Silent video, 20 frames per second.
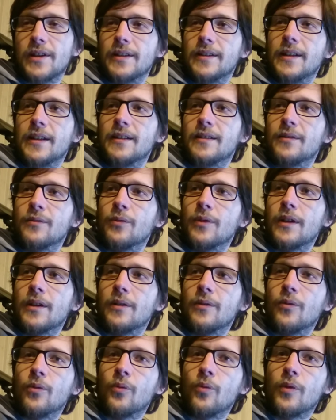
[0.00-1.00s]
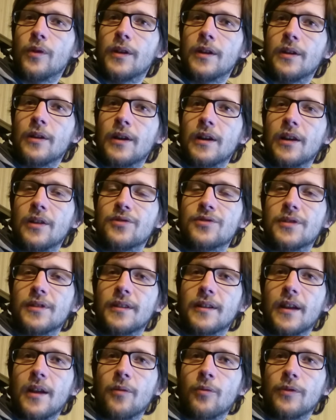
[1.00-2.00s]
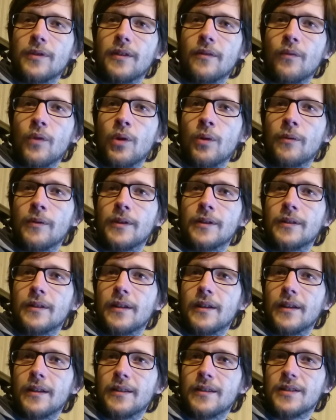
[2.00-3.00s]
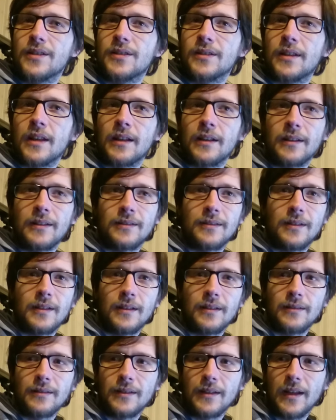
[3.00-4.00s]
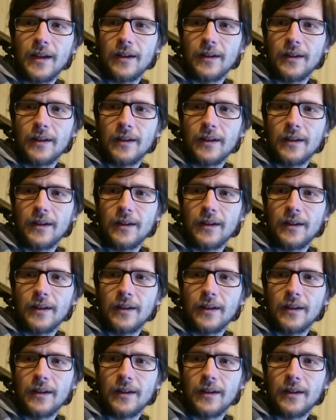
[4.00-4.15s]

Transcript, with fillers: Well, we actually did. We are, we are launching the game with the uh, Digital.